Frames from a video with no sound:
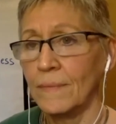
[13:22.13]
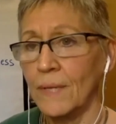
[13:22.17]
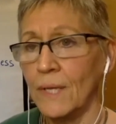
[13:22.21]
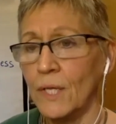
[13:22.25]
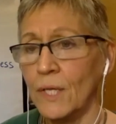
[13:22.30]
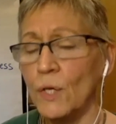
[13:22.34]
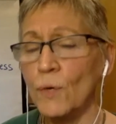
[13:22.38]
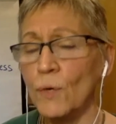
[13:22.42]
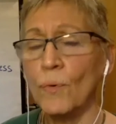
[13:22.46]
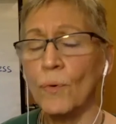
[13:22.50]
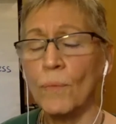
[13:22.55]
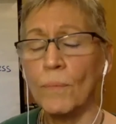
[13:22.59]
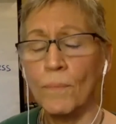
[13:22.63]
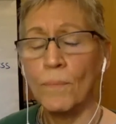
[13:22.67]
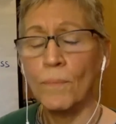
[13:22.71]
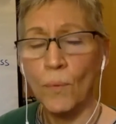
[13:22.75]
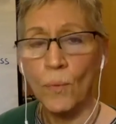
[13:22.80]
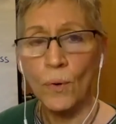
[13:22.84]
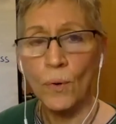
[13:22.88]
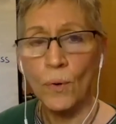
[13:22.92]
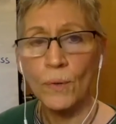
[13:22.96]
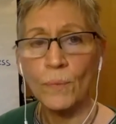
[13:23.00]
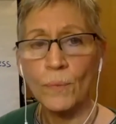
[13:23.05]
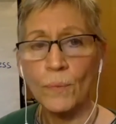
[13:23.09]
You were
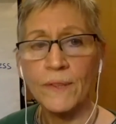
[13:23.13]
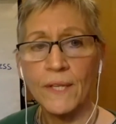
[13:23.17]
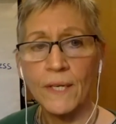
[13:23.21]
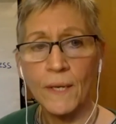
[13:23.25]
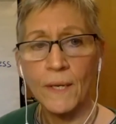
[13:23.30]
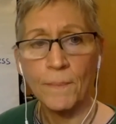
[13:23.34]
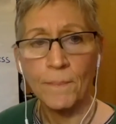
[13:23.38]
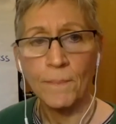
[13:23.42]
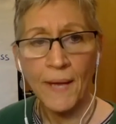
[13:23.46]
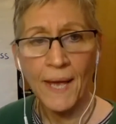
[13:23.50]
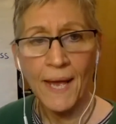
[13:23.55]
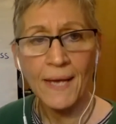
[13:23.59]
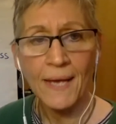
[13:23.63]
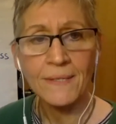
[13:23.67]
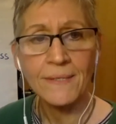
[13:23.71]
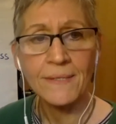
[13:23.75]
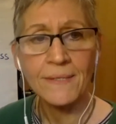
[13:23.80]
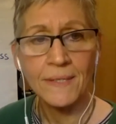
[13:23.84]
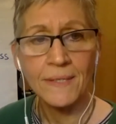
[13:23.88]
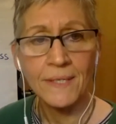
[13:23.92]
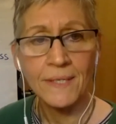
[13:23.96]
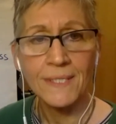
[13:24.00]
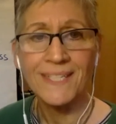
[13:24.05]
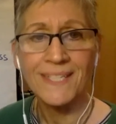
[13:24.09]
born with the
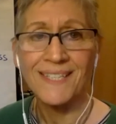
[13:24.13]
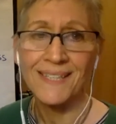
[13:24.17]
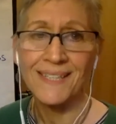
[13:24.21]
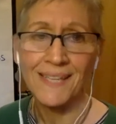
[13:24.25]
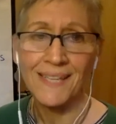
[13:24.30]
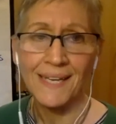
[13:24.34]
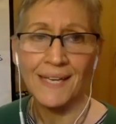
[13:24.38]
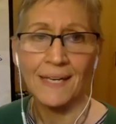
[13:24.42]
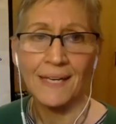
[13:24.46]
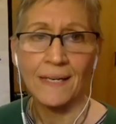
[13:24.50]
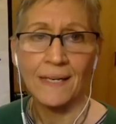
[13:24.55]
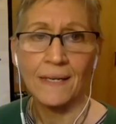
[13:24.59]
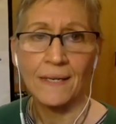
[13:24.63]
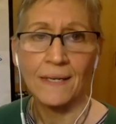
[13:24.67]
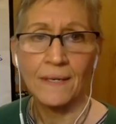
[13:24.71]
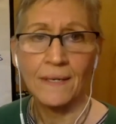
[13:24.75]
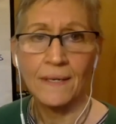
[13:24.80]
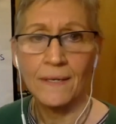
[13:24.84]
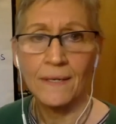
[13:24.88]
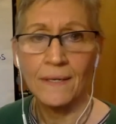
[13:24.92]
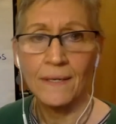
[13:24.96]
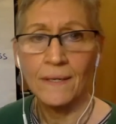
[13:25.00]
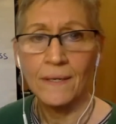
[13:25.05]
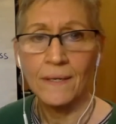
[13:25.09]
capacity to think,
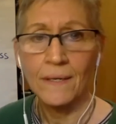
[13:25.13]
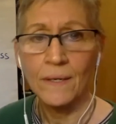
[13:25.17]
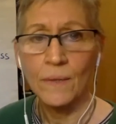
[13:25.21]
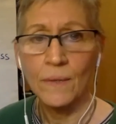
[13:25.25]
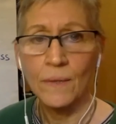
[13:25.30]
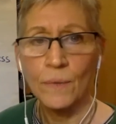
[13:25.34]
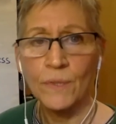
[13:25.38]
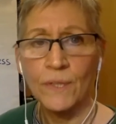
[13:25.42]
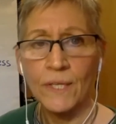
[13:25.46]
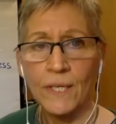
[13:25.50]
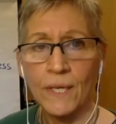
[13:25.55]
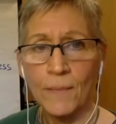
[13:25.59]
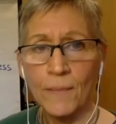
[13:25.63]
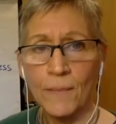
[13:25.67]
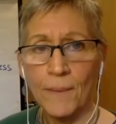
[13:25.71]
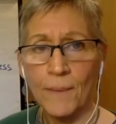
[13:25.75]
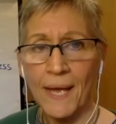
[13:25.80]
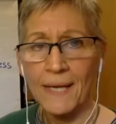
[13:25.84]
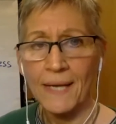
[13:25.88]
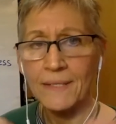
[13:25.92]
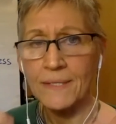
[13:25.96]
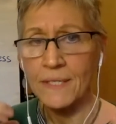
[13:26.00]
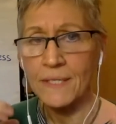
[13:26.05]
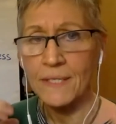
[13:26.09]
with the
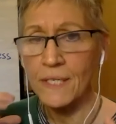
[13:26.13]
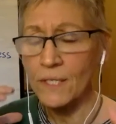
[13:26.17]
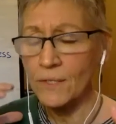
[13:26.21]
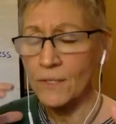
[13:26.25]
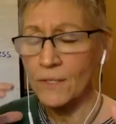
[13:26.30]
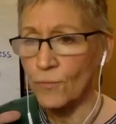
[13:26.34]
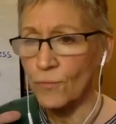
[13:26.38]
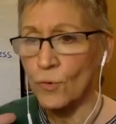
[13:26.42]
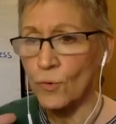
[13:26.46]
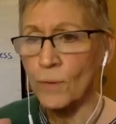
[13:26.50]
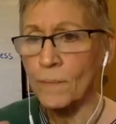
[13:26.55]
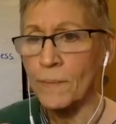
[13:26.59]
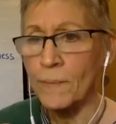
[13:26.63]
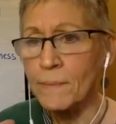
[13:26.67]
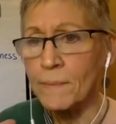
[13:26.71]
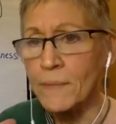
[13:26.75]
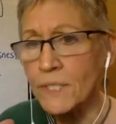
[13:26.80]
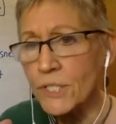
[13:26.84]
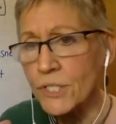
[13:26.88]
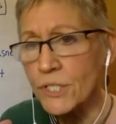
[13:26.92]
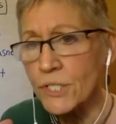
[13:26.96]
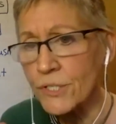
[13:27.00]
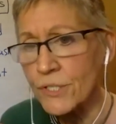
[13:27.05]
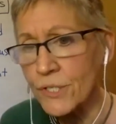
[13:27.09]
capacity to form
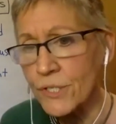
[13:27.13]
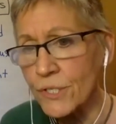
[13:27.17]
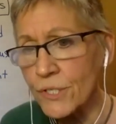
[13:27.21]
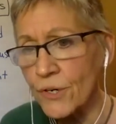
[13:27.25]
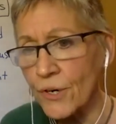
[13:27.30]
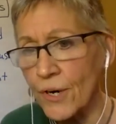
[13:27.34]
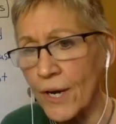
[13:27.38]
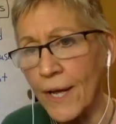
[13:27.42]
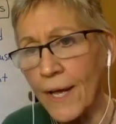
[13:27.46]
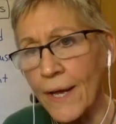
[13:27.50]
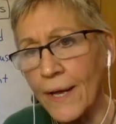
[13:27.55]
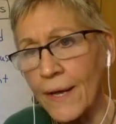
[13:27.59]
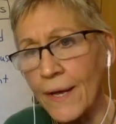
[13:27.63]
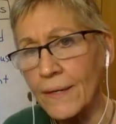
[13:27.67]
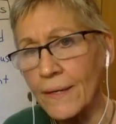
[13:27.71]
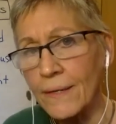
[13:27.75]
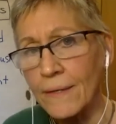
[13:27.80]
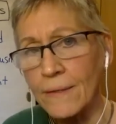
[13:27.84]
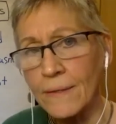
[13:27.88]
images in your head.